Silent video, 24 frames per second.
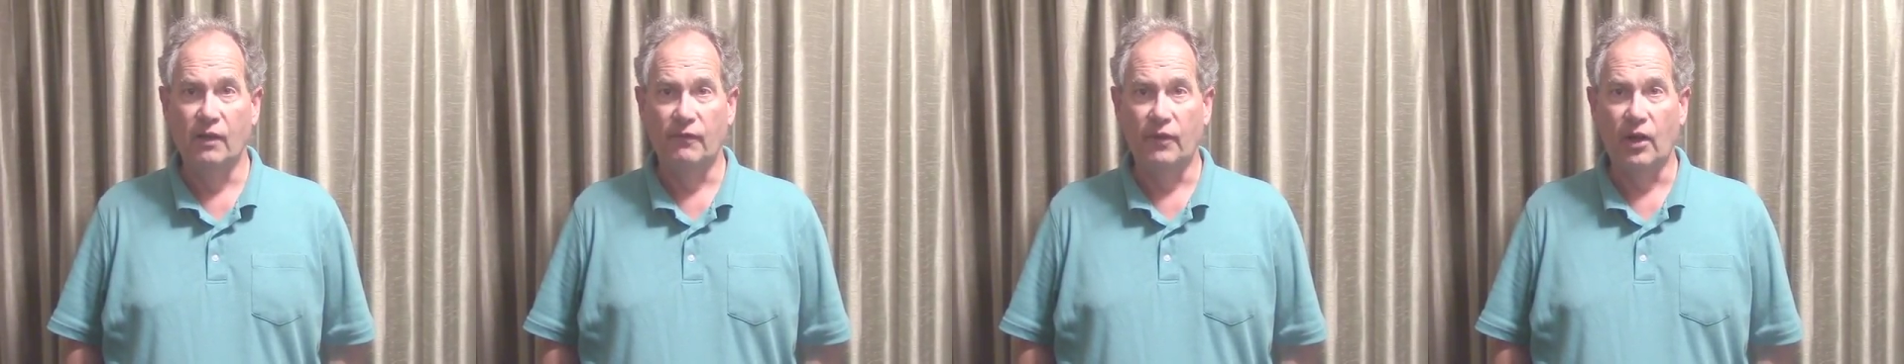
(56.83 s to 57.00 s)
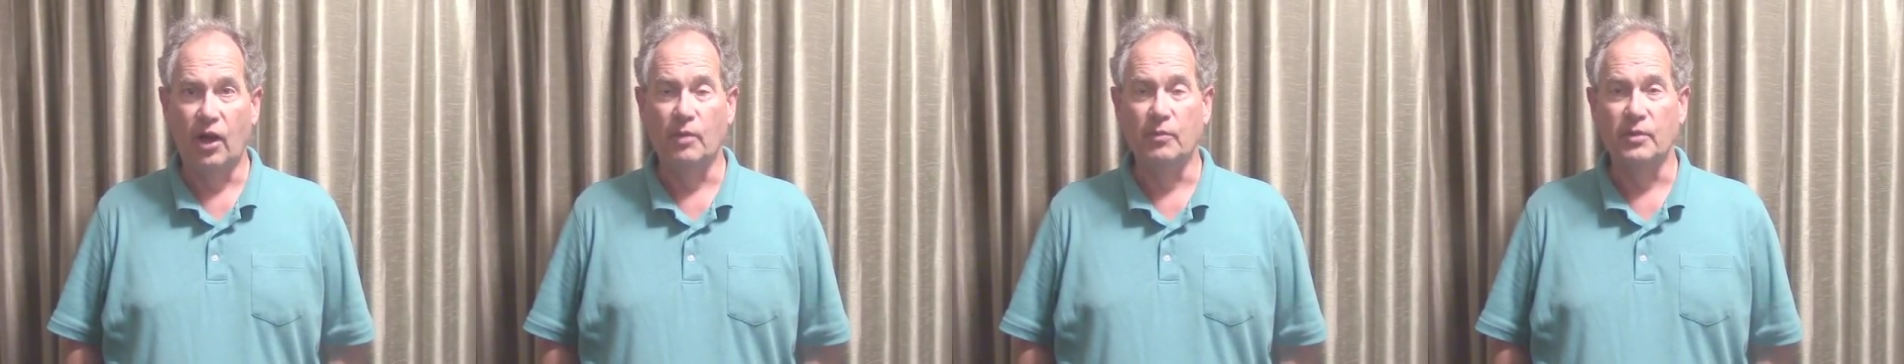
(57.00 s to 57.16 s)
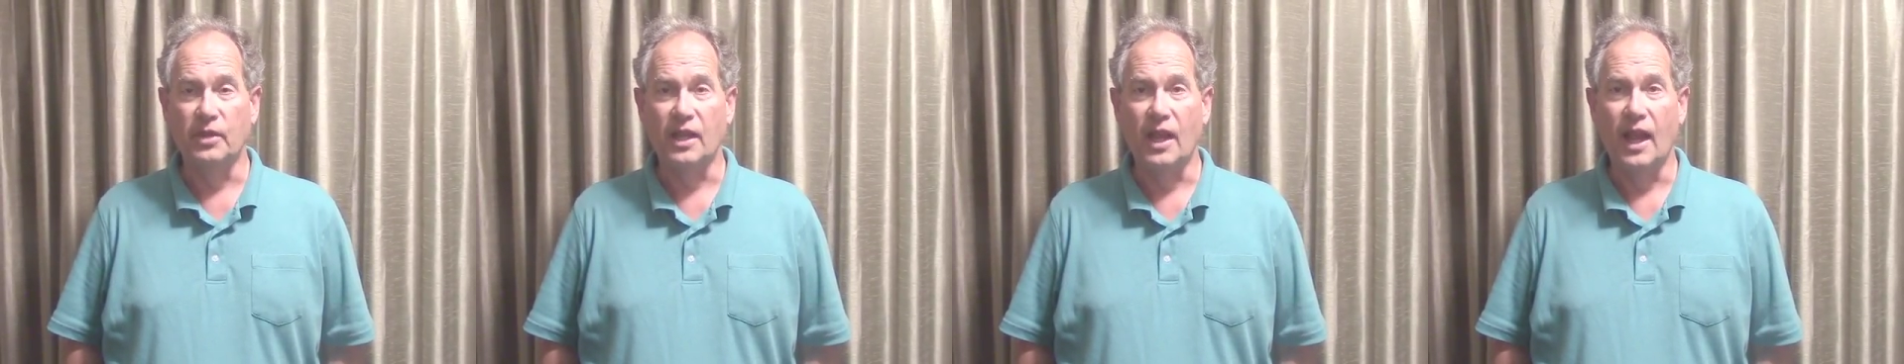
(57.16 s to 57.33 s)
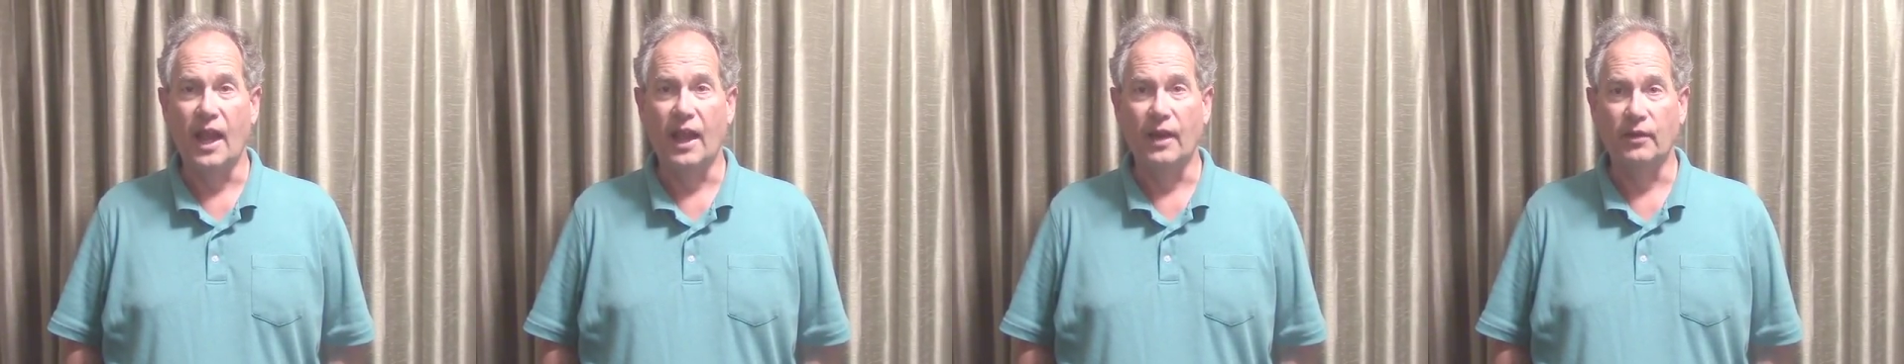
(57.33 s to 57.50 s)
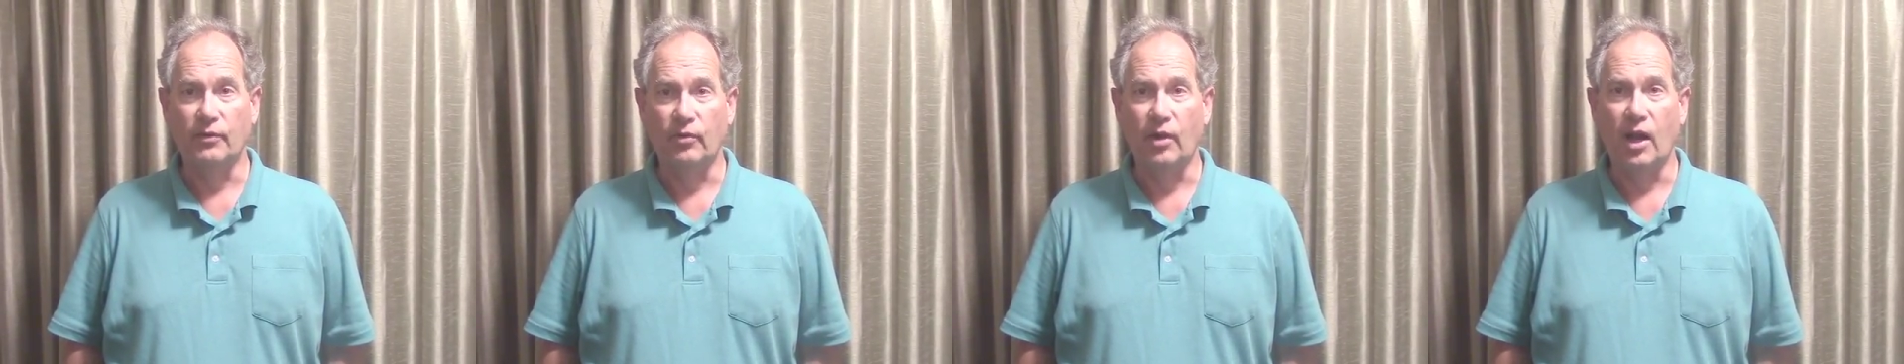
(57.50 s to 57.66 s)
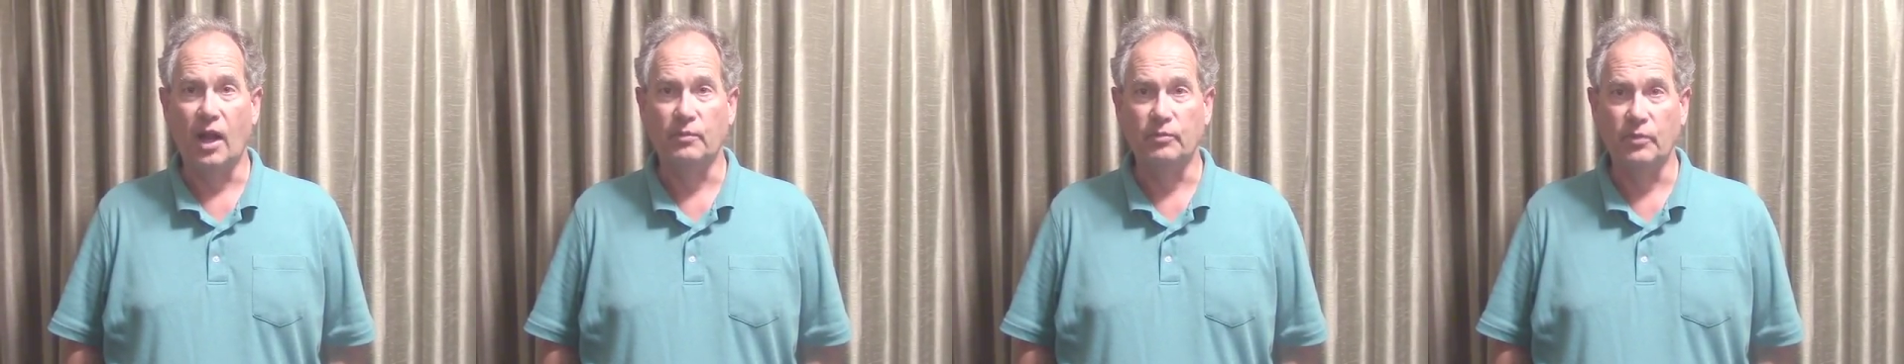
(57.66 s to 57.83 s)
Follow me
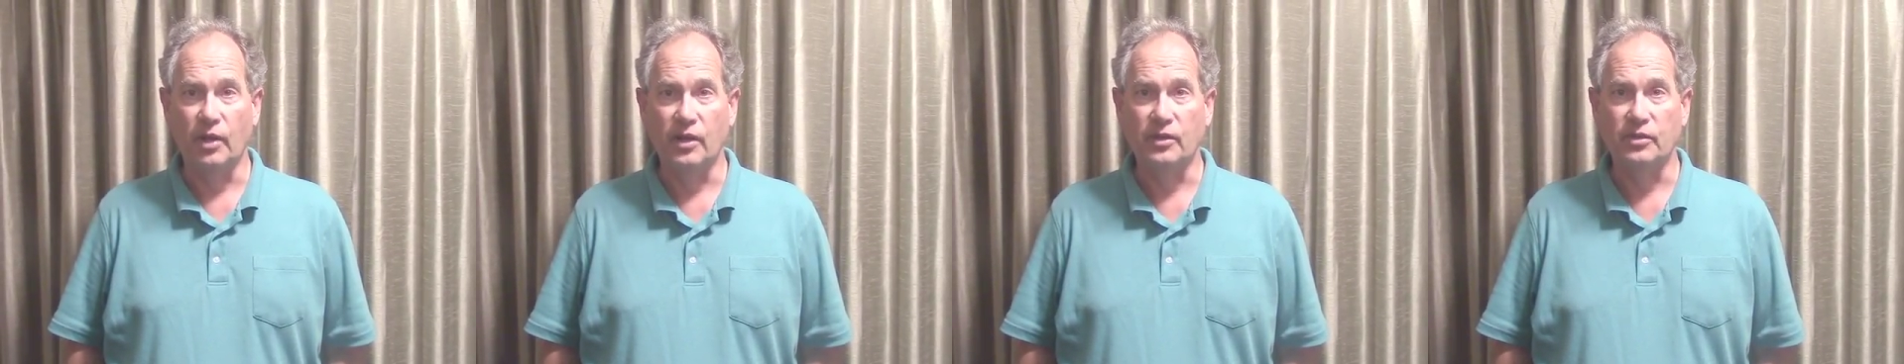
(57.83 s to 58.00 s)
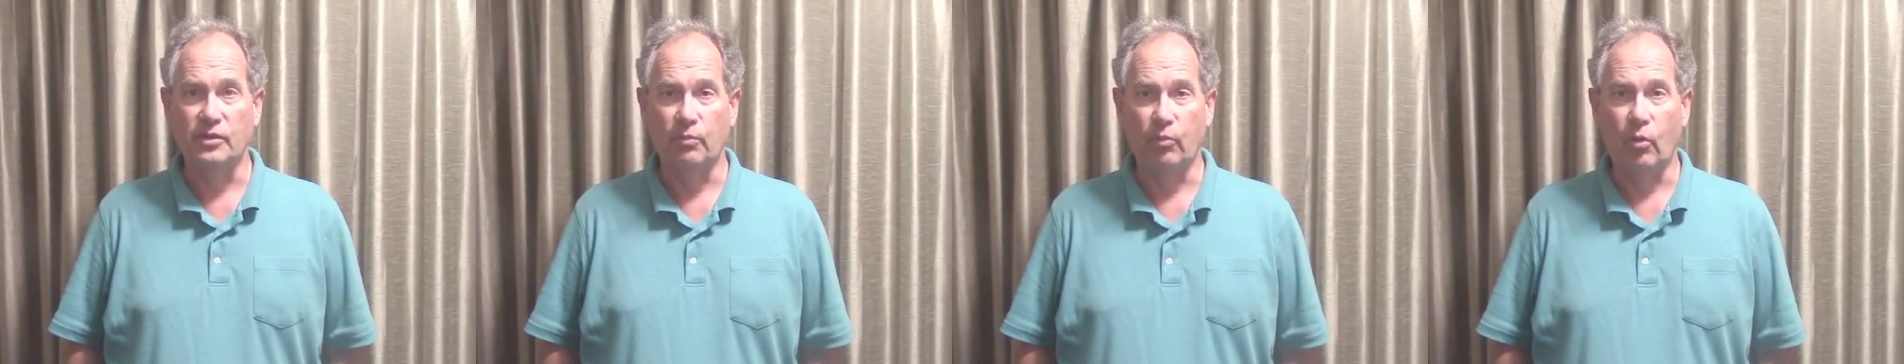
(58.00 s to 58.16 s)
at Rob Raines.